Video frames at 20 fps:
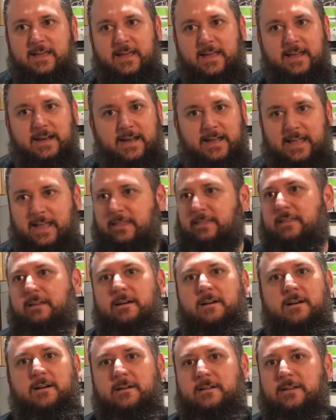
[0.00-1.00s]
And I get
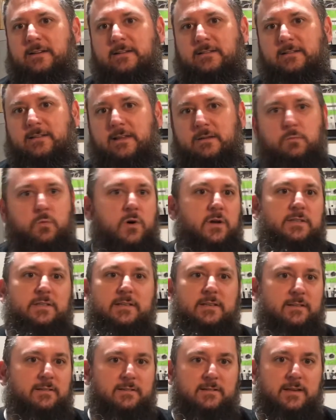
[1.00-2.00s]
there and it
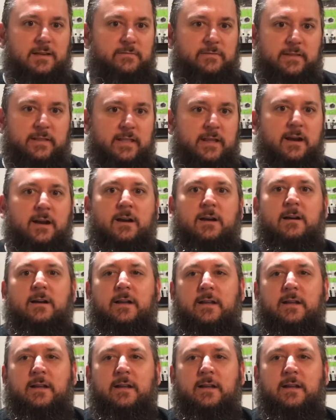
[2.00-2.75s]
wasn't even there.